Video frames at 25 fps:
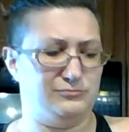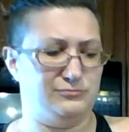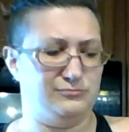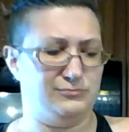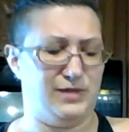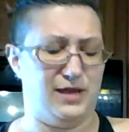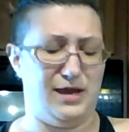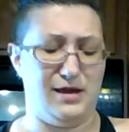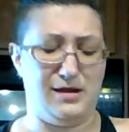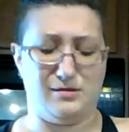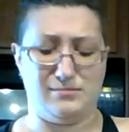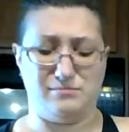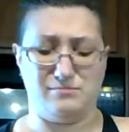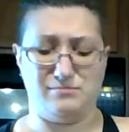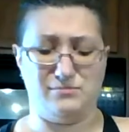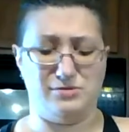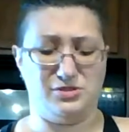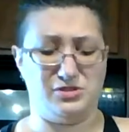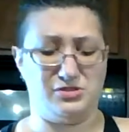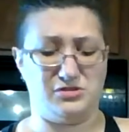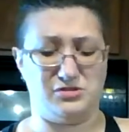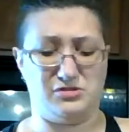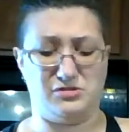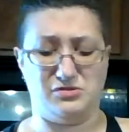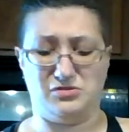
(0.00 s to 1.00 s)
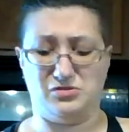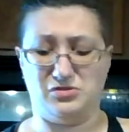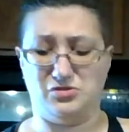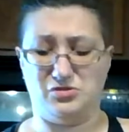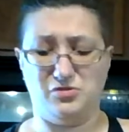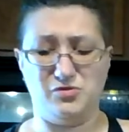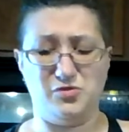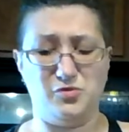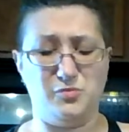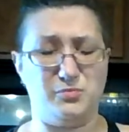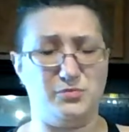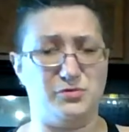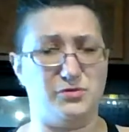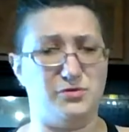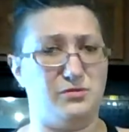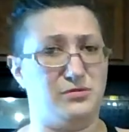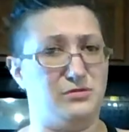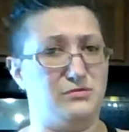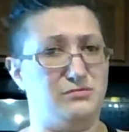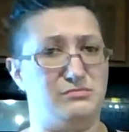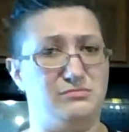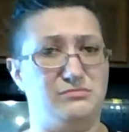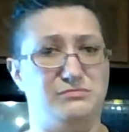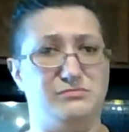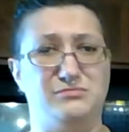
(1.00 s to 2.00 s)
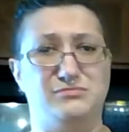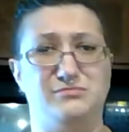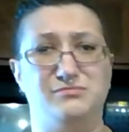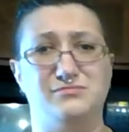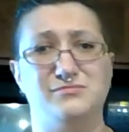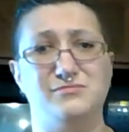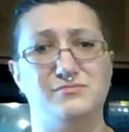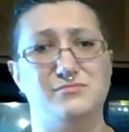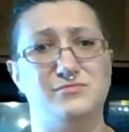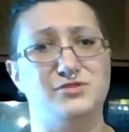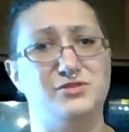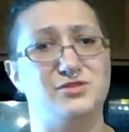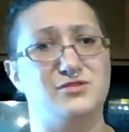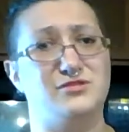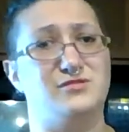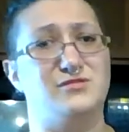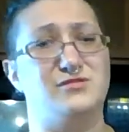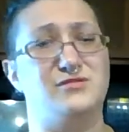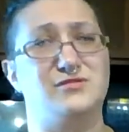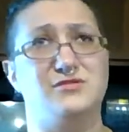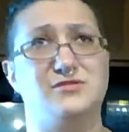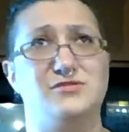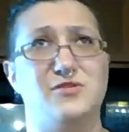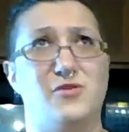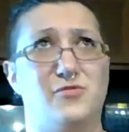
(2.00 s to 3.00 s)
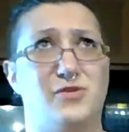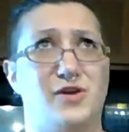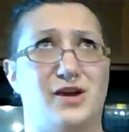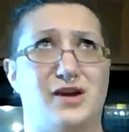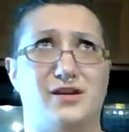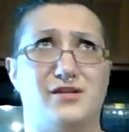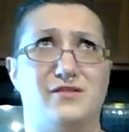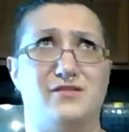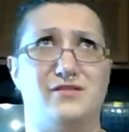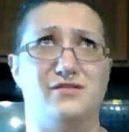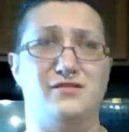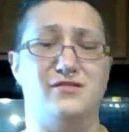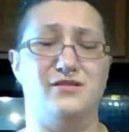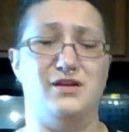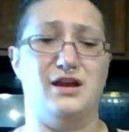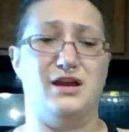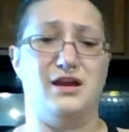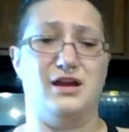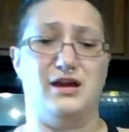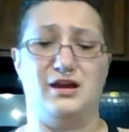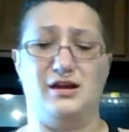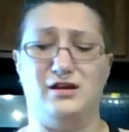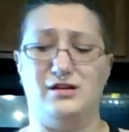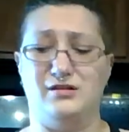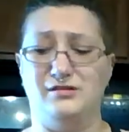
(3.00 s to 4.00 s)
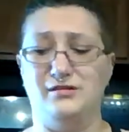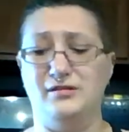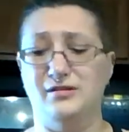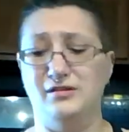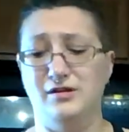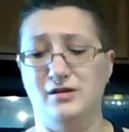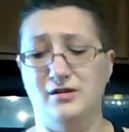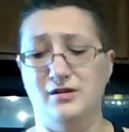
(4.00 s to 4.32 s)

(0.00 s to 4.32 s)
yeah, just super, just so nice. And